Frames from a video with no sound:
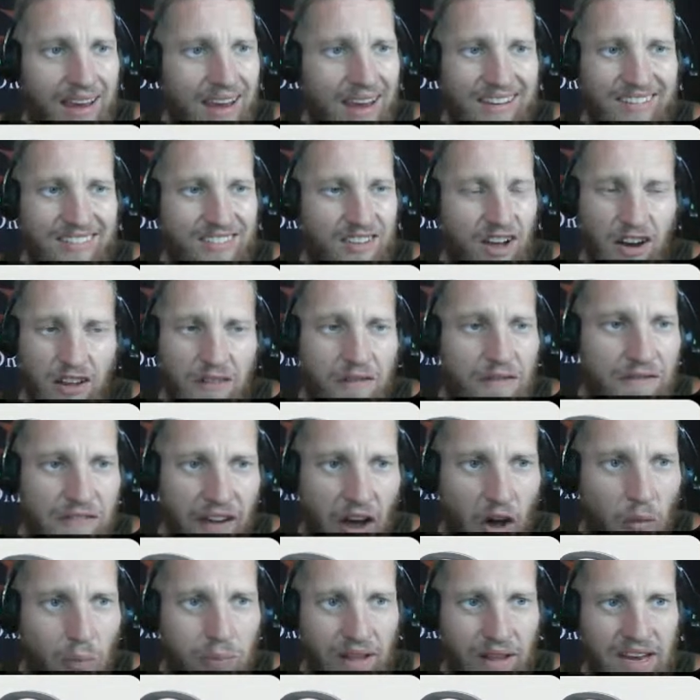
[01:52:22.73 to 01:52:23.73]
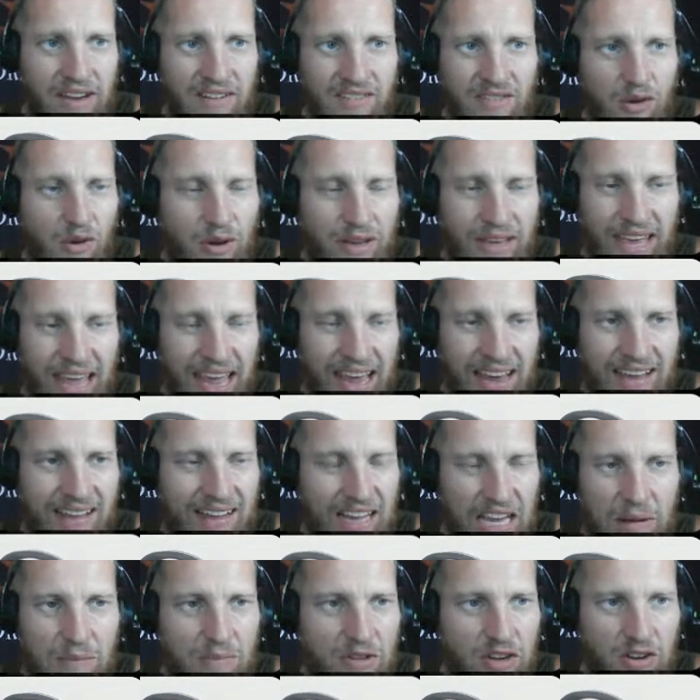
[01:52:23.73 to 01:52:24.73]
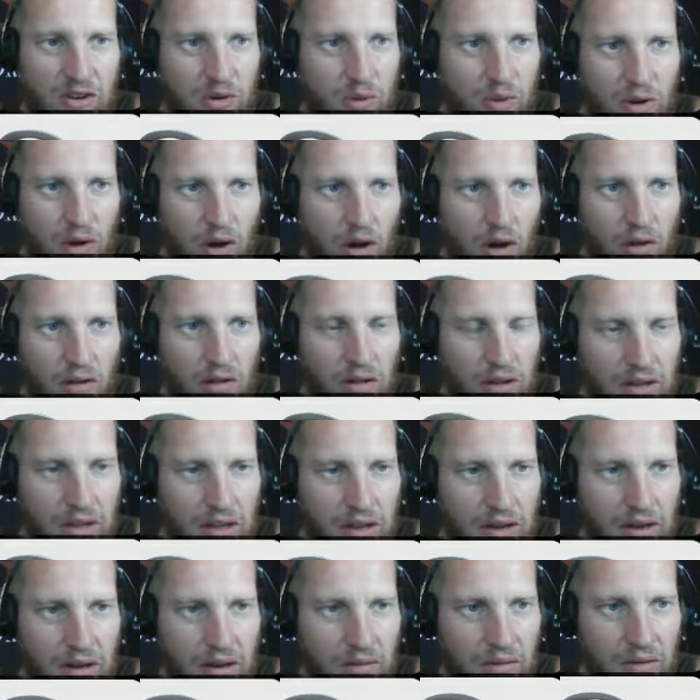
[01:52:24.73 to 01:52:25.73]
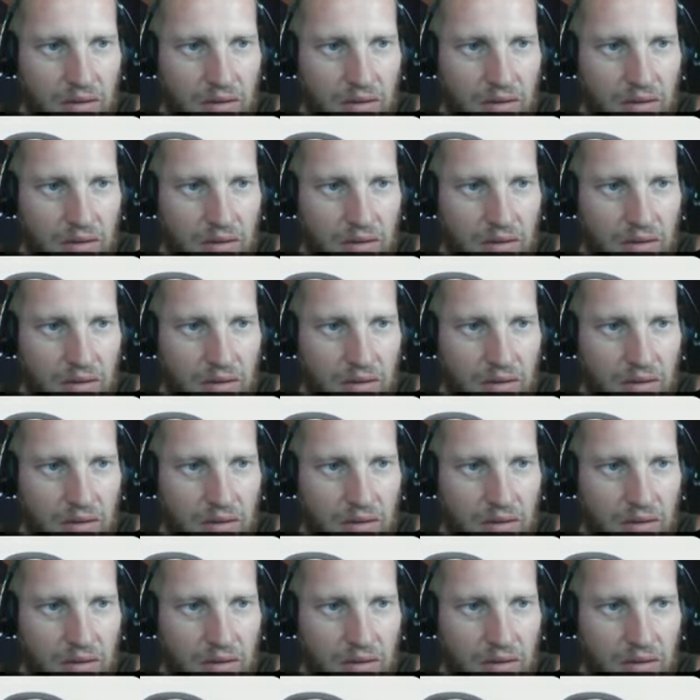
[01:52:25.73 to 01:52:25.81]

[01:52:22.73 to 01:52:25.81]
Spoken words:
It's not a Fellblade, so it can't claim to do it all, you know?